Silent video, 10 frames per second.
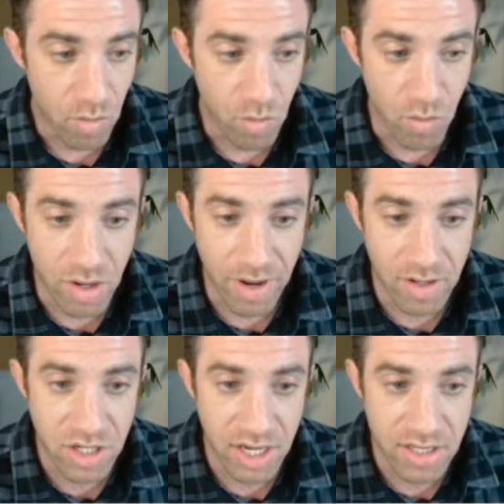
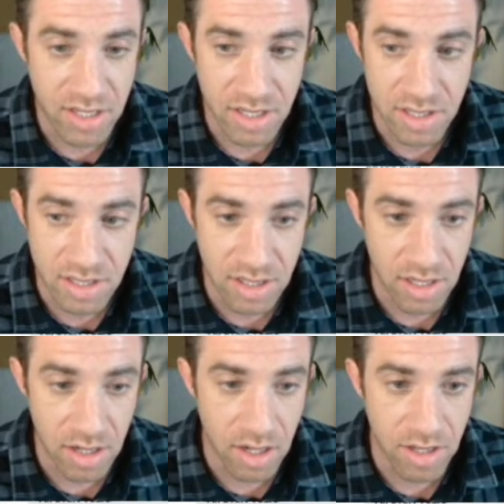Rebound chances.
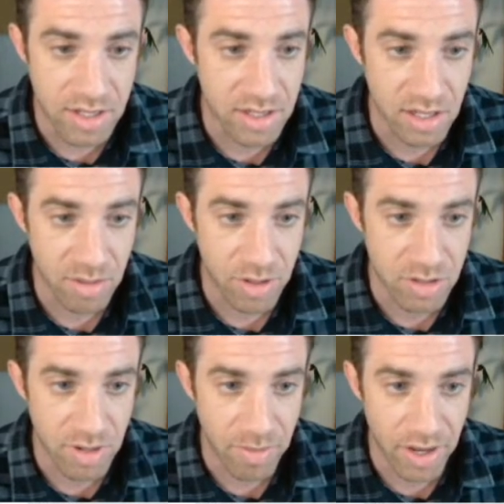This is Clippers.
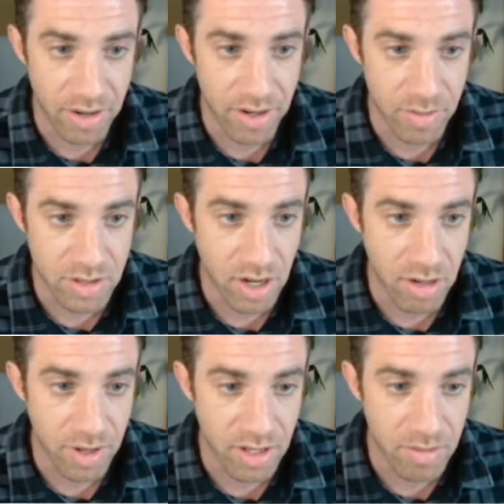My bad. I was talking
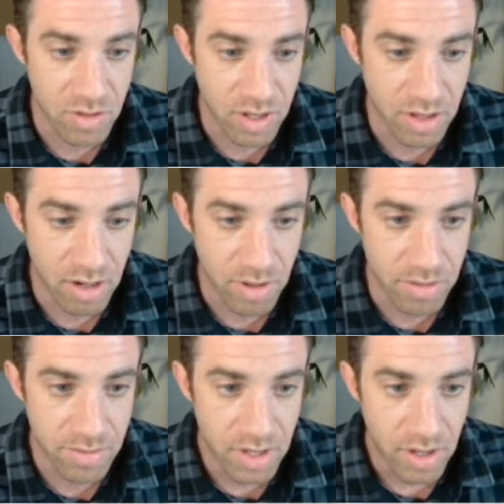about them, so I thought about
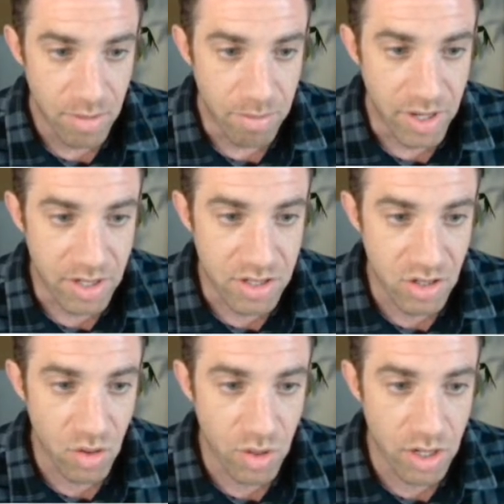them.
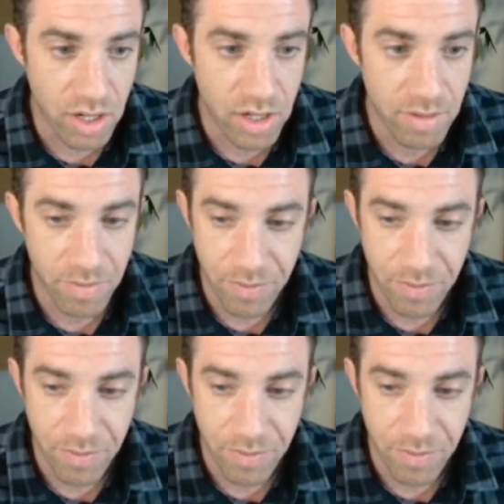Minnesota.